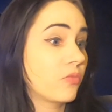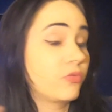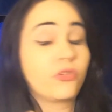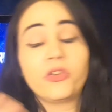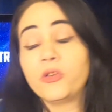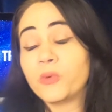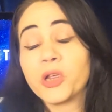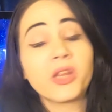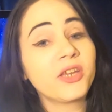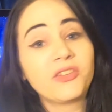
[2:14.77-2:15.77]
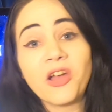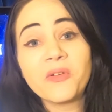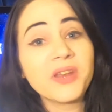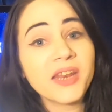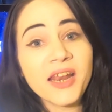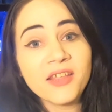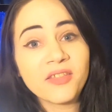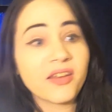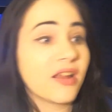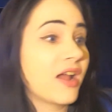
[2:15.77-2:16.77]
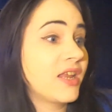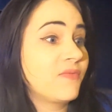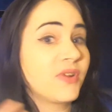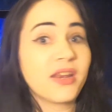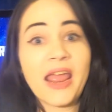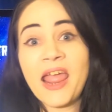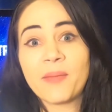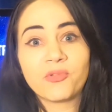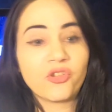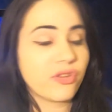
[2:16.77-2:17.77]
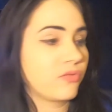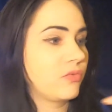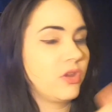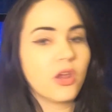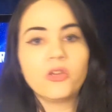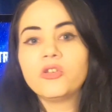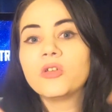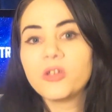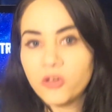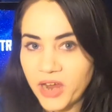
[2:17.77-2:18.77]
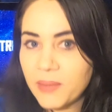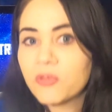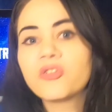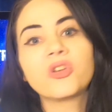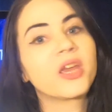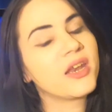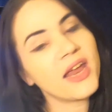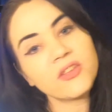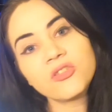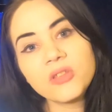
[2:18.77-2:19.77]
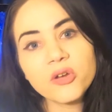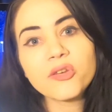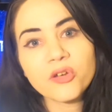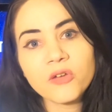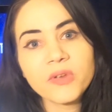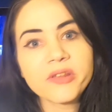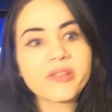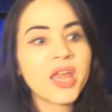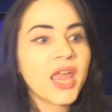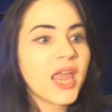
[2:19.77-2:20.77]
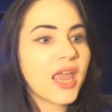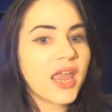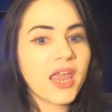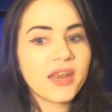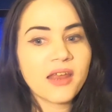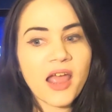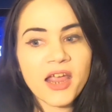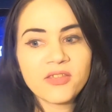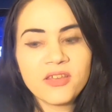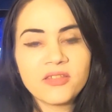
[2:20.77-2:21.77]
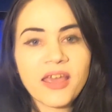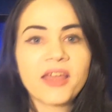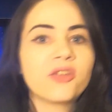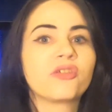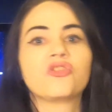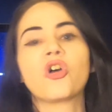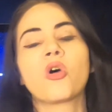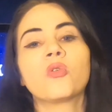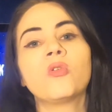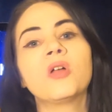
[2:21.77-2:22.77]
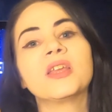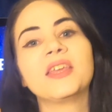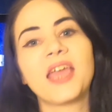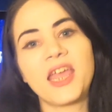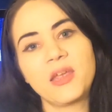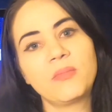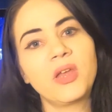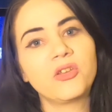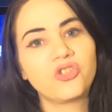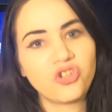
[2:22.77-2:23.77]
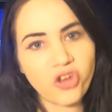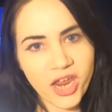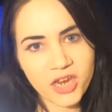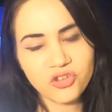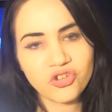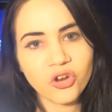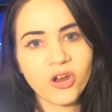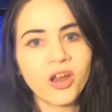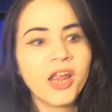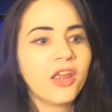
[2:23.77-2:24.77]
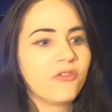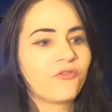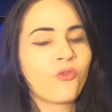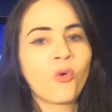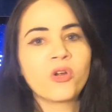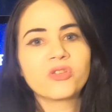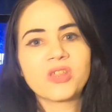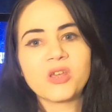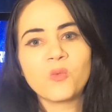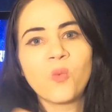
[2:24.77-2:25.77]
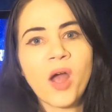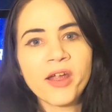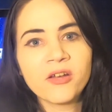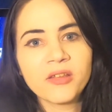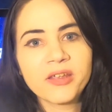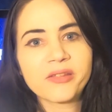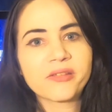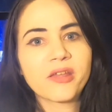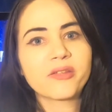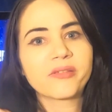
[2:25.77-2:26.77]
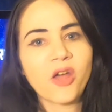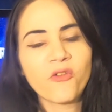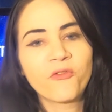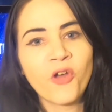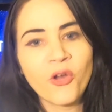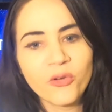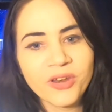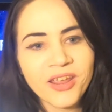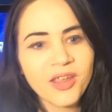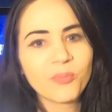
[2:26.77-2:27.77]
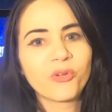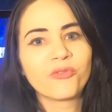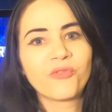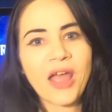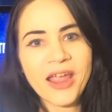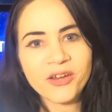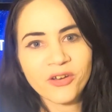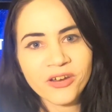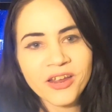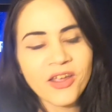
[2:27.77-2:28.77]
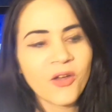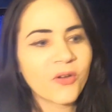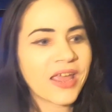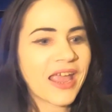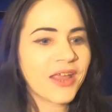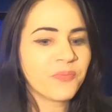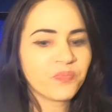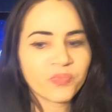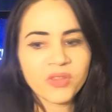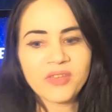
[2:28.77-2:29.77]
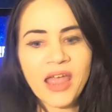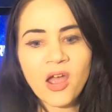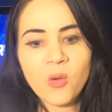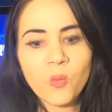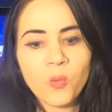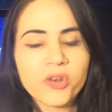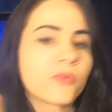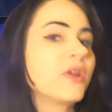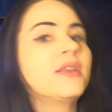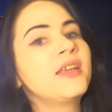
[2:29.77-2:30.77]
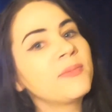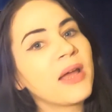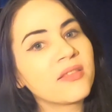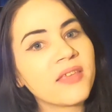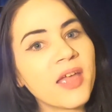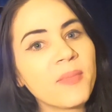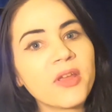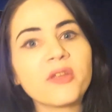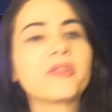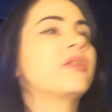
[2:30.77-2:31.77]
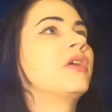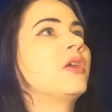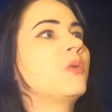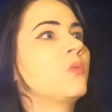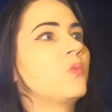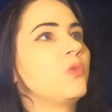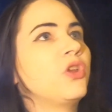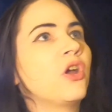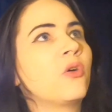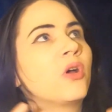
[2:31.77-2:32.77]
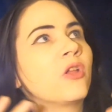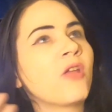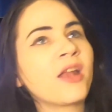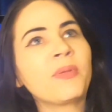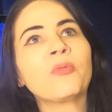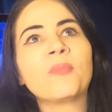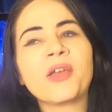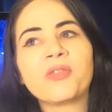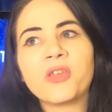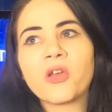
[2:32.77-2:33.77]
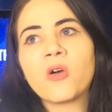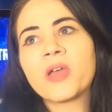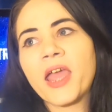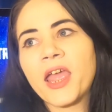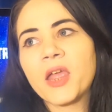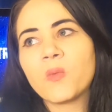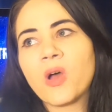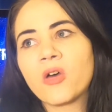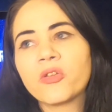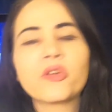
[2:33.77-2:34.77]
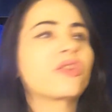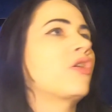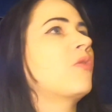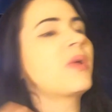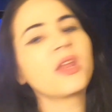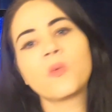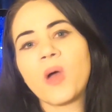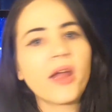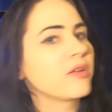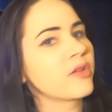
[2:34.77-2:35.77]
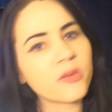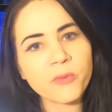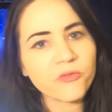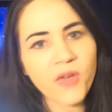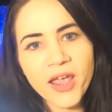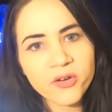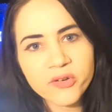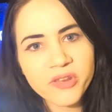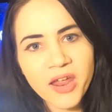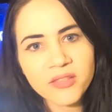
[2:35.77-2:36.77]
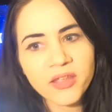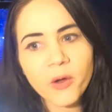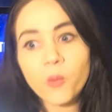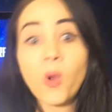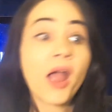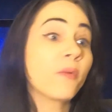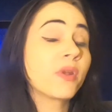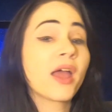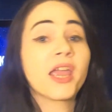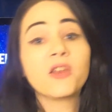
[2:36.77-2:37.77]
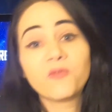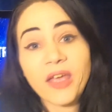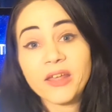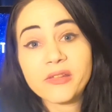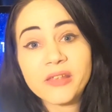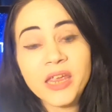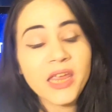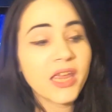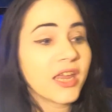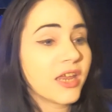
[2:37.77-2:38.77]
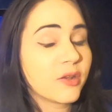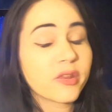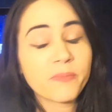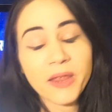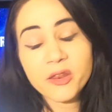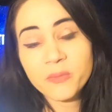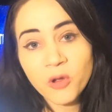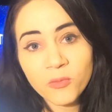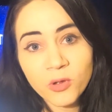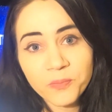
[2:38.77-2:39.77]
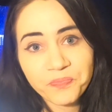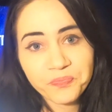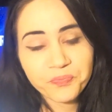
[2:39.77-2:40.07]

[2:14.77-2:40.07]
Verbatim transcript: You really don't need anything, not even an app. Just, you know, you, you're able to connect to their service, and I think that is a total game changer for the wireless cell phone provider, okay? Now, what's really neat about them is, you know, a lot of people might think, okay, well, there's so many wireless providers out there. Why would I invest in Space Mobile?